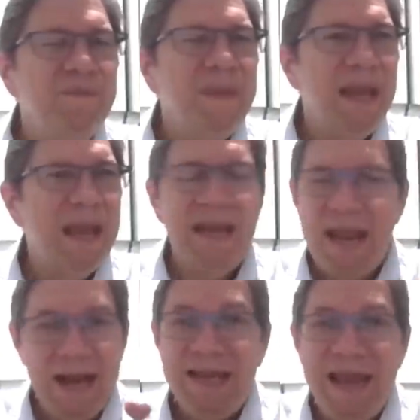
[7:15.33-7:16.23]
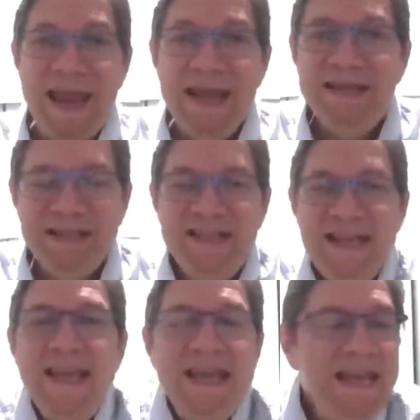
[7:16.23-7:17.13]
and, and I can't
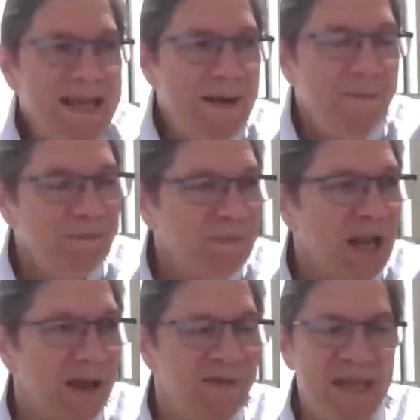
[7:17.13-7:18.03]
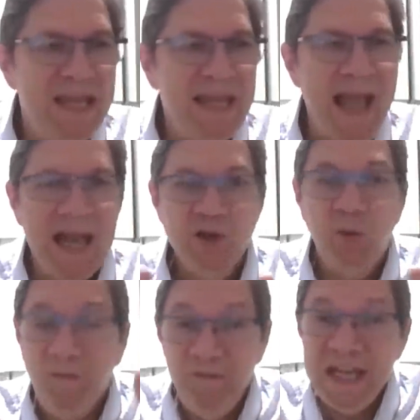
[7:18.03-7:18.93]
see the
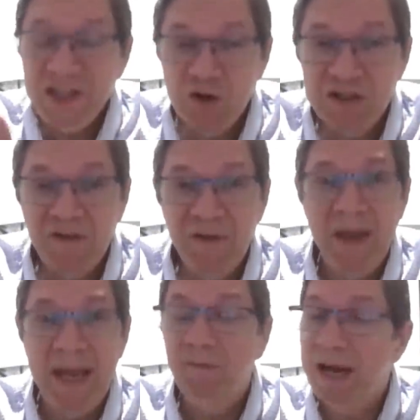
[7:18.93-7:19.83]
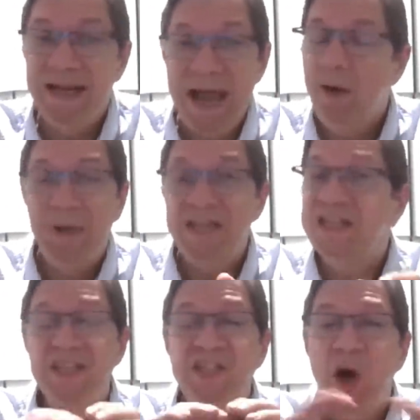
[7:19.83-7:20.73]
actual features of the man right now because
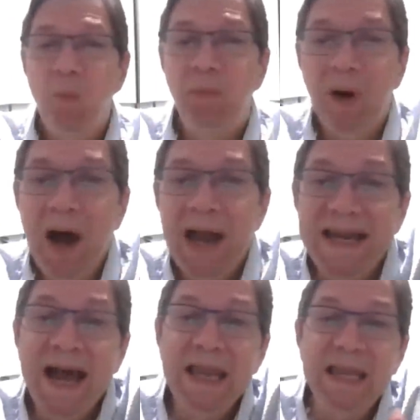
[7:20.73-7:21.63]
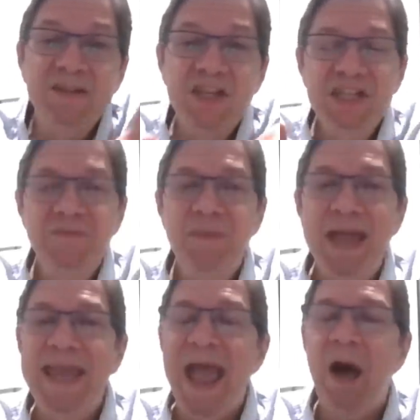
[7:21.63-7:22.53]
it's so bright. I can just
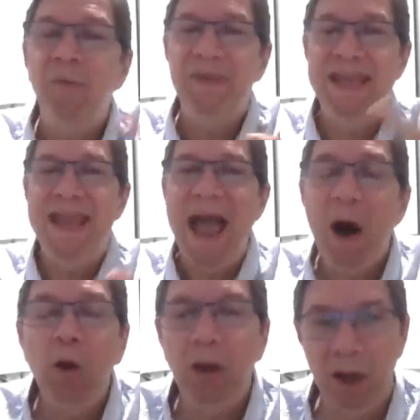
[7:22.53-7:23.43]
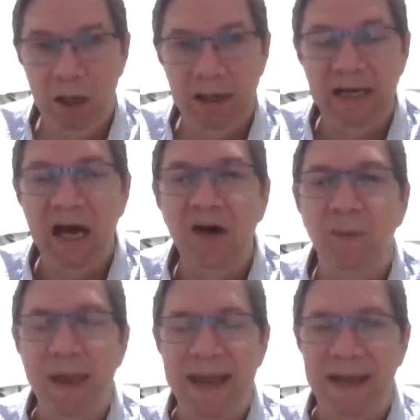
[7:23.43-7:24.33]
make out the outline of a
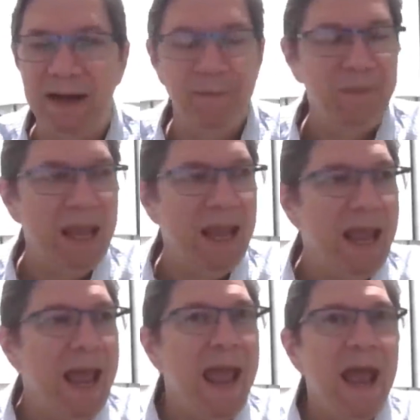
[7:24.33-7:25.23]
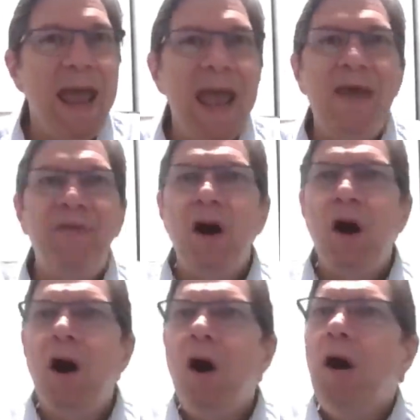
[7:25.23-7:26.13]
man and the
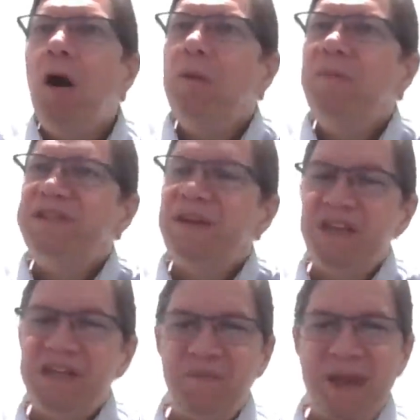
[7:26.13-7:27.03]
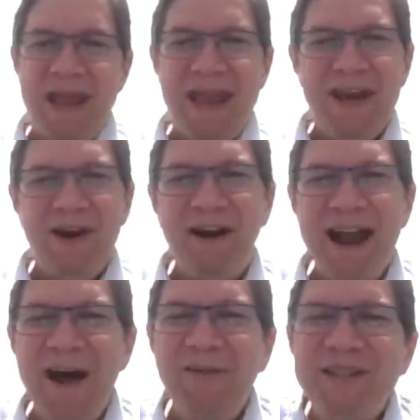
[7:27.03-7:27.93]
arms of this man are
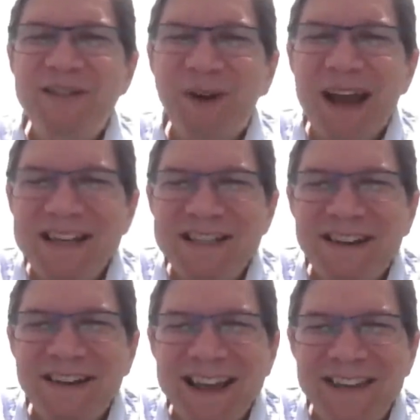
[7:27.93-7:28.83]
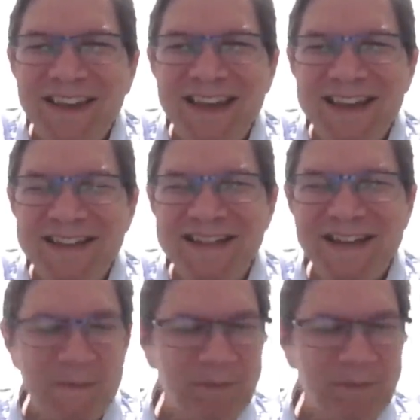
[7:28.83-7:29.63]
outstretched like this.